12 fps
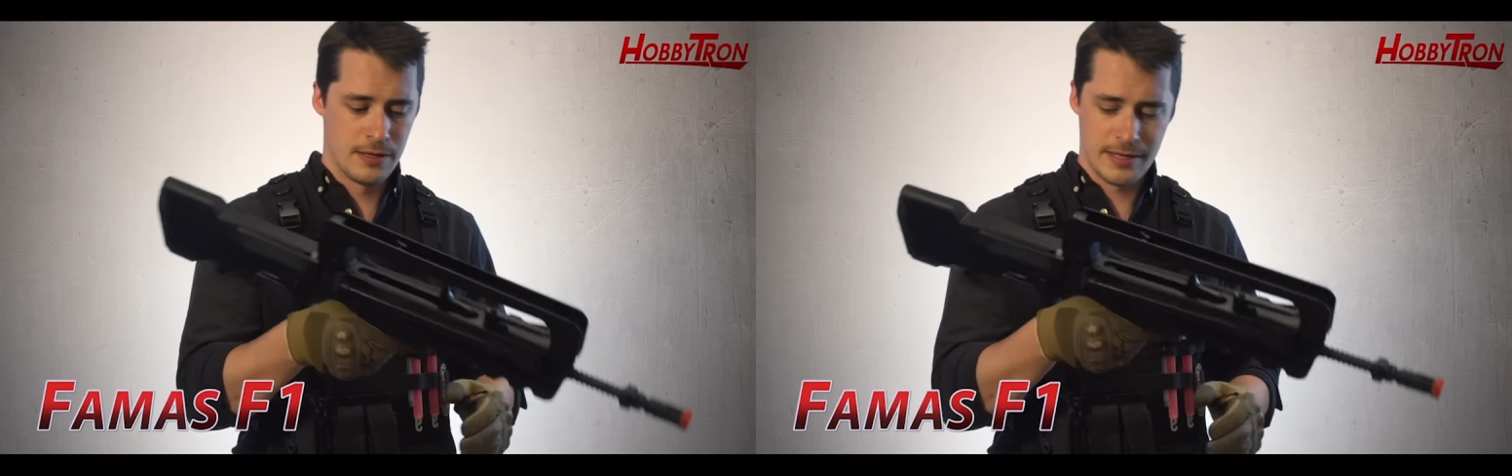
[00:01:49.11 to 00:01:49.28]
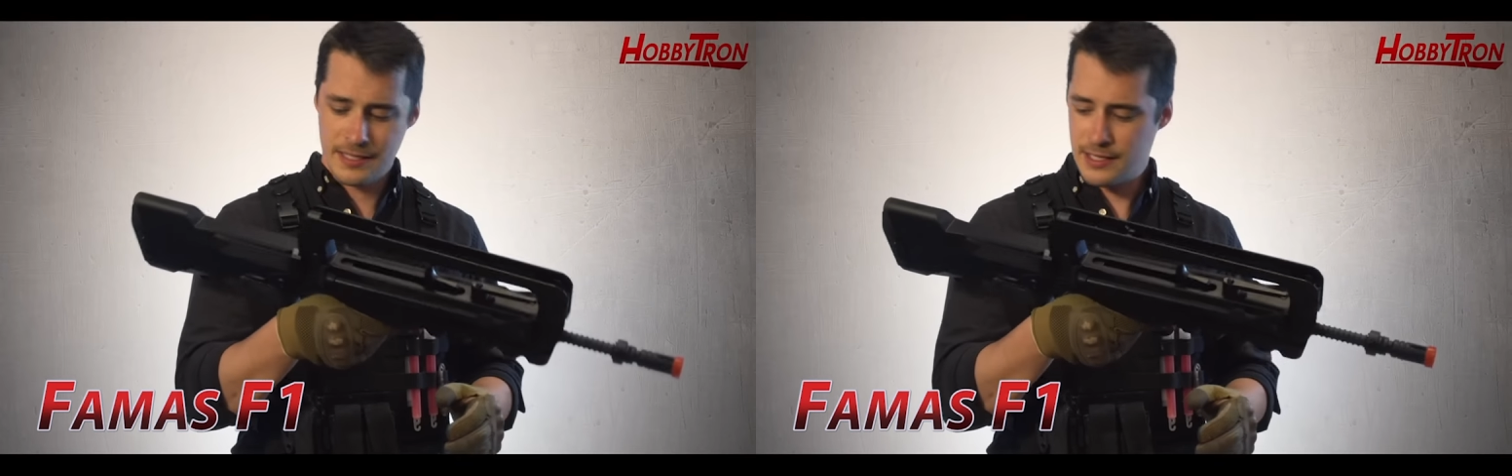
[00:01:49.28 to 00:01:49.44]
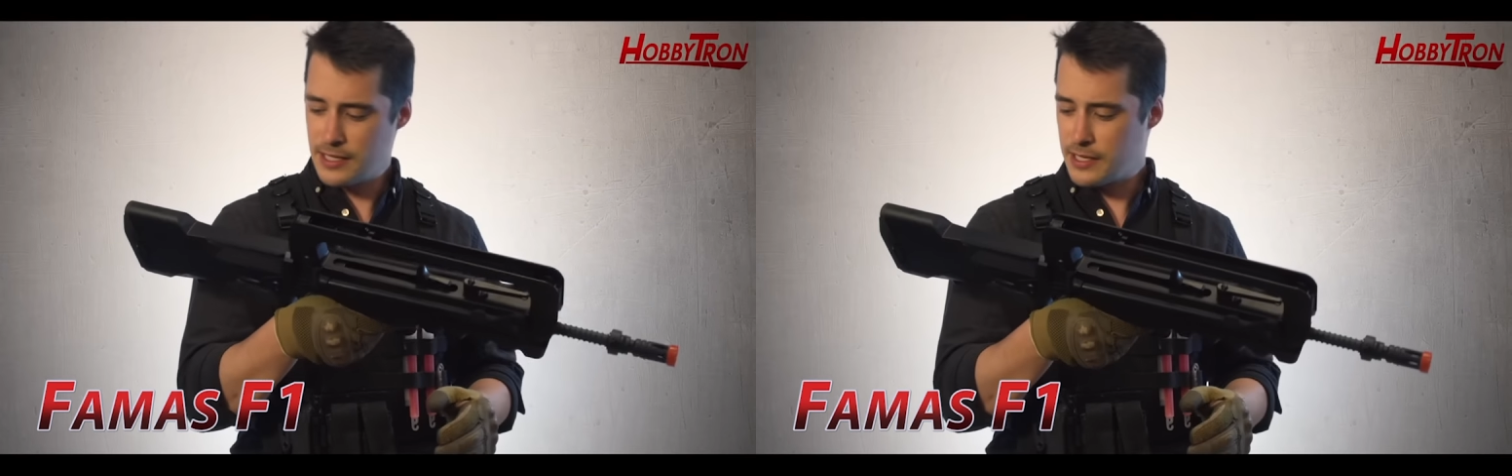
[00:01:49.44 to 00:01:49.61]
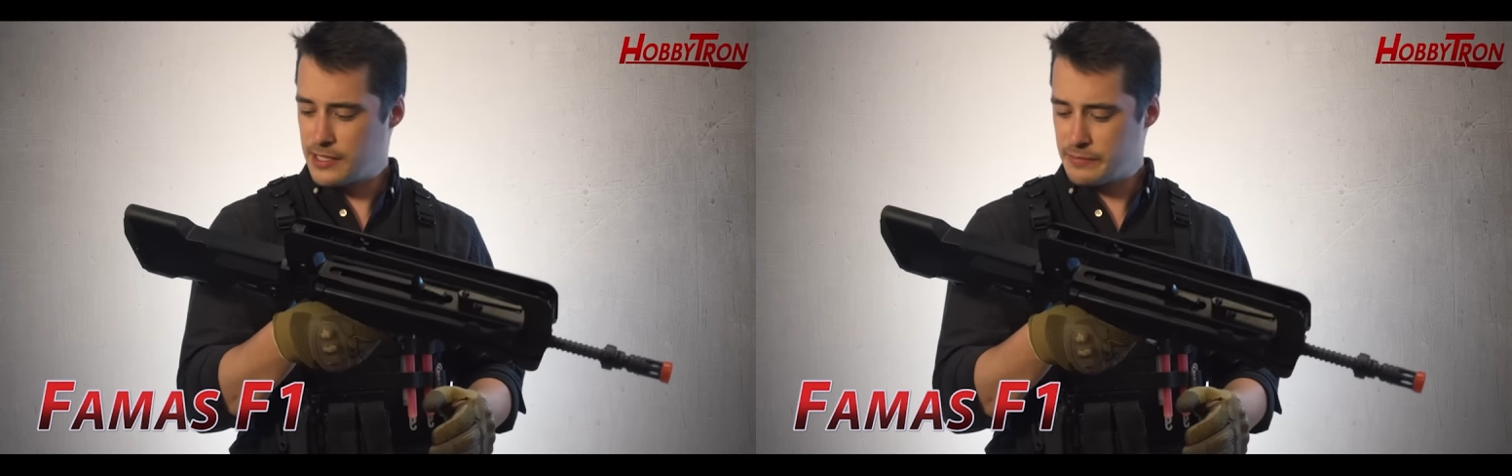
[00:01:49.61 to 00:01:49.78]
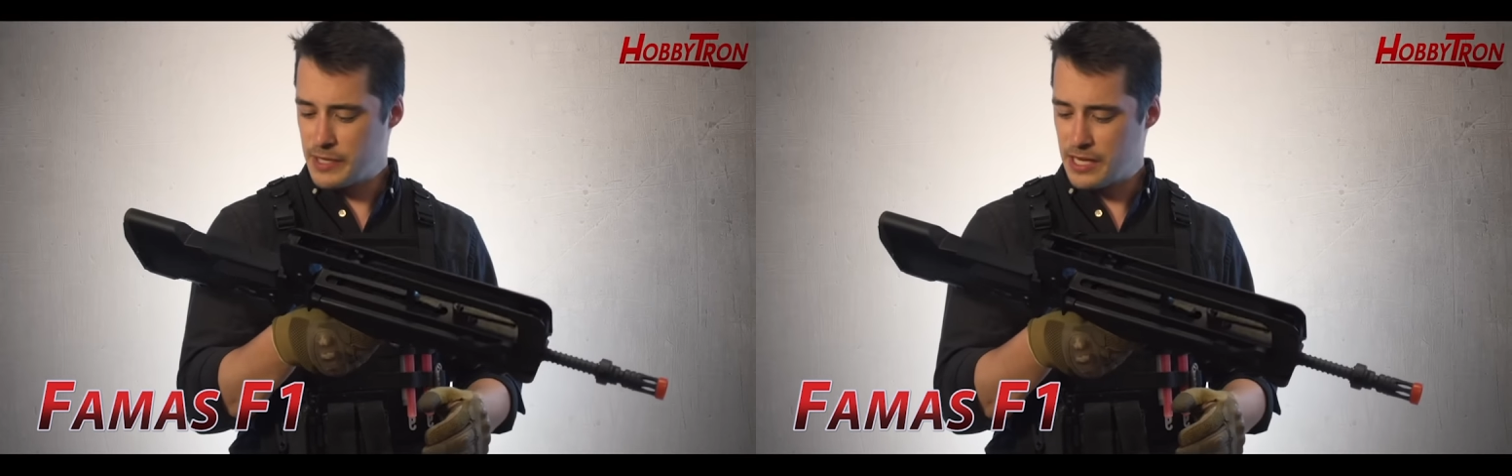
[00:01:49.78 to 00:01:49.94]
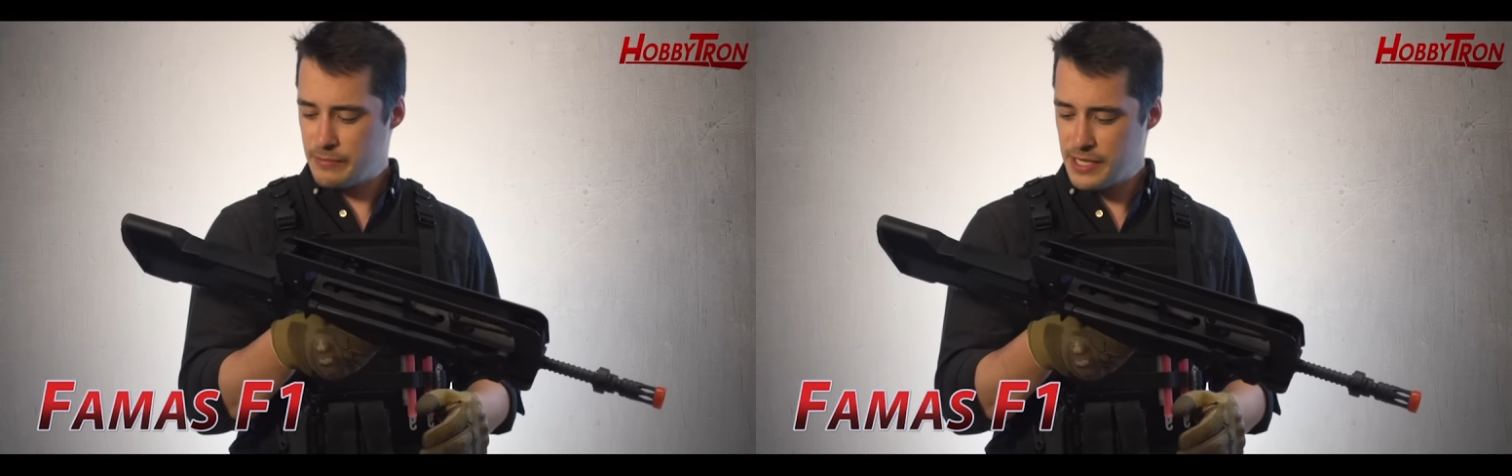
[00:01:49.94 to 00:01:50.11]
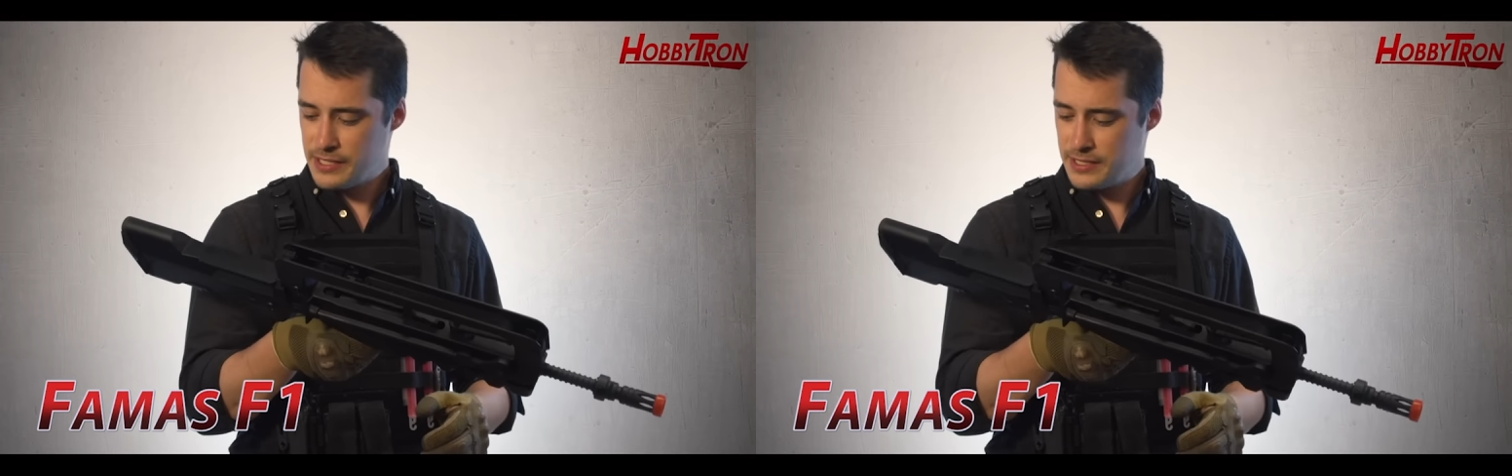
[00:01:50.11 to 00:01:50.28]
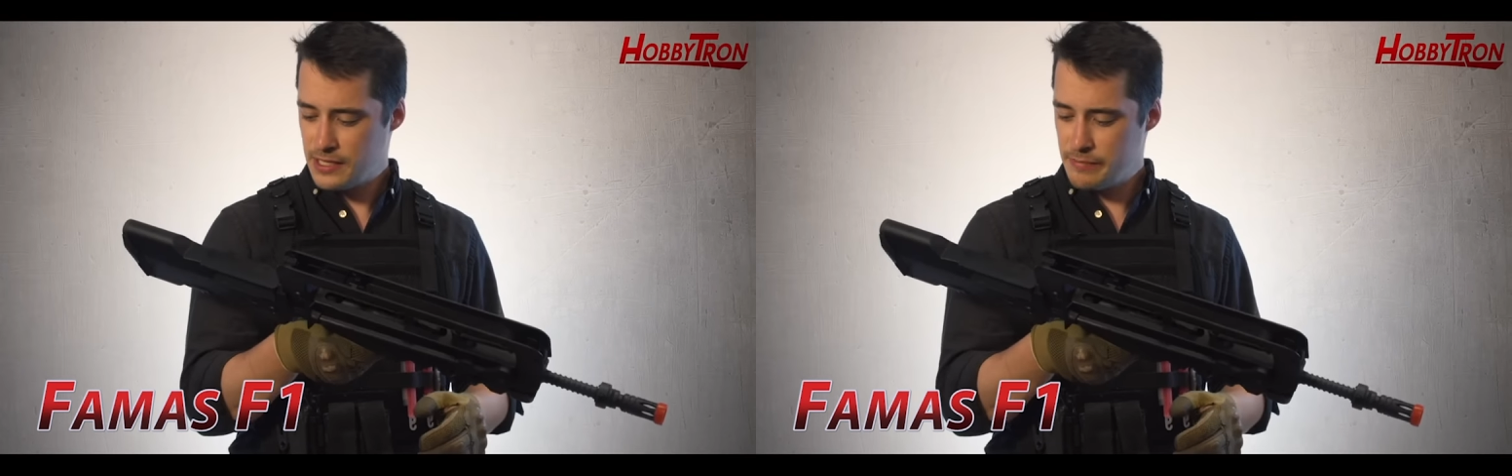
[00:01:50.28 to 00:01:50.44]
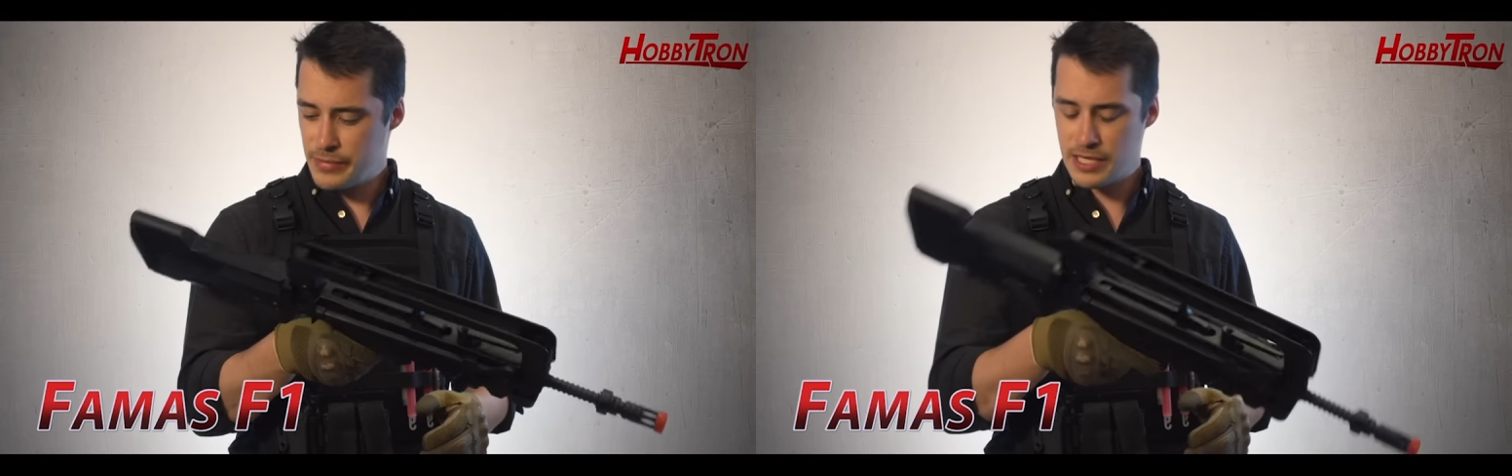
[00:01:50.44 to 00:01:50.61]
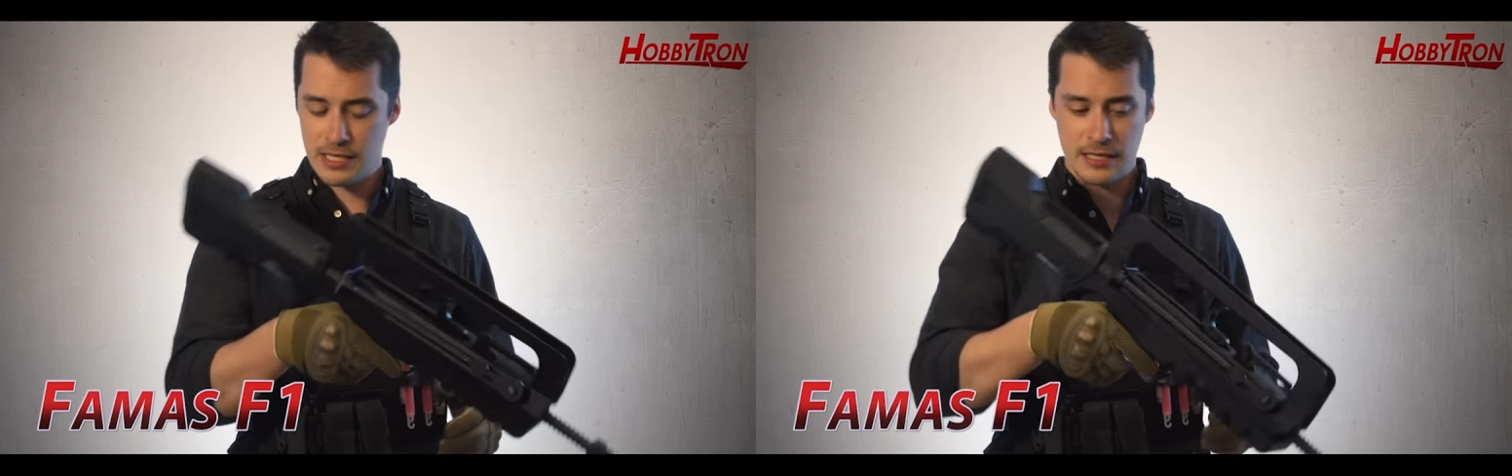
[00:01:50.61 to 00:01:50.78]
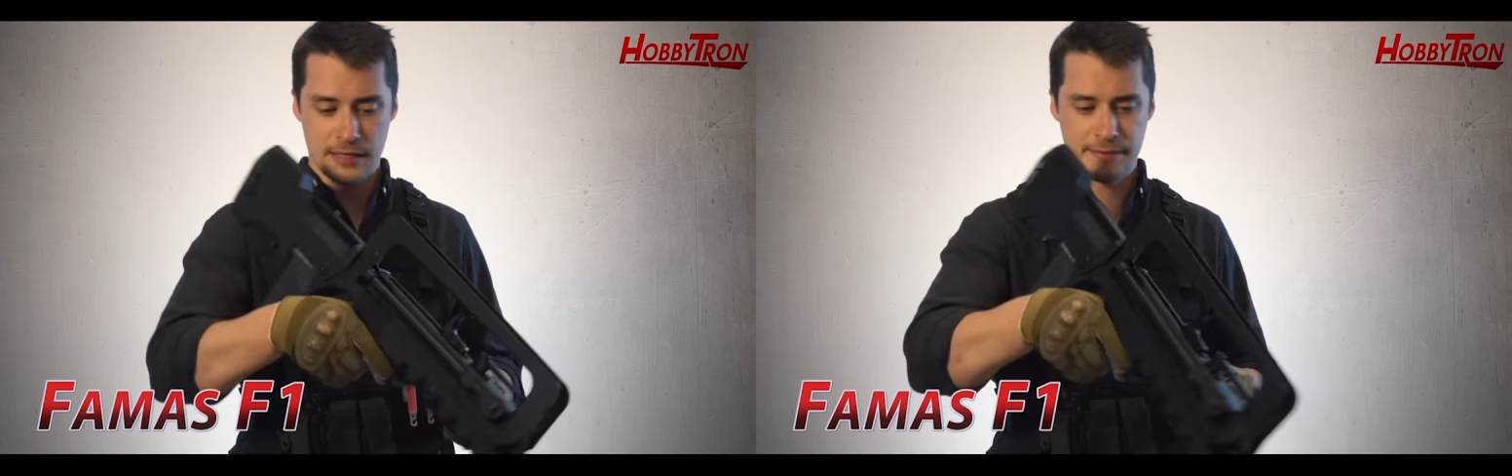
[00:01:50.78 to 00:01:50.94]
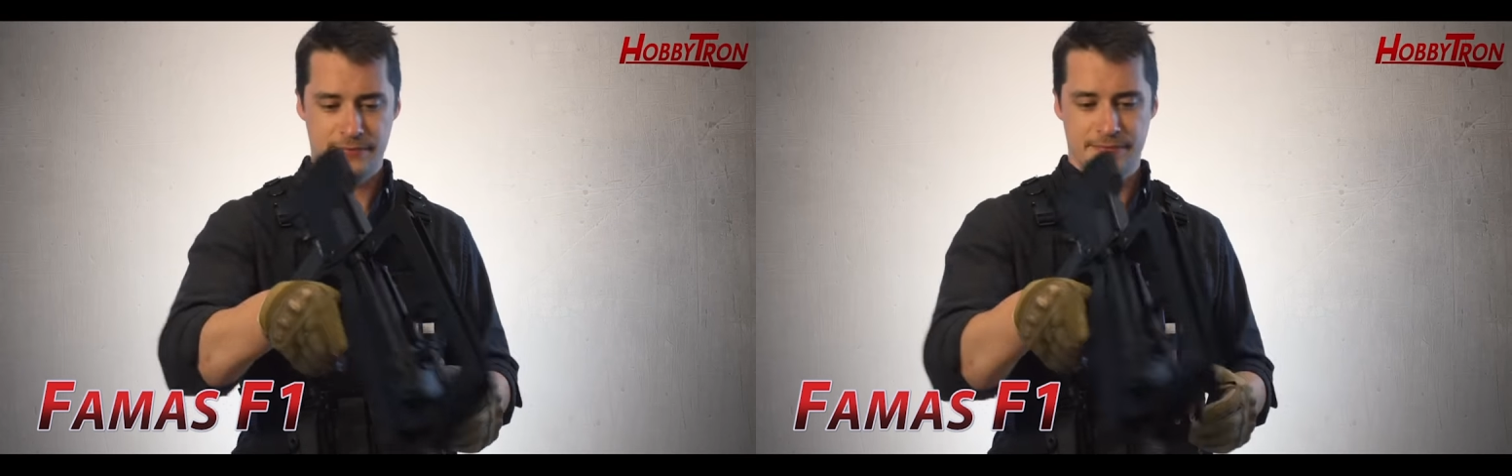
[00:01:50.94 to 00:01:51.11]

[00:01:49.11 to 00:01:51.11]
This gun is made by somebody.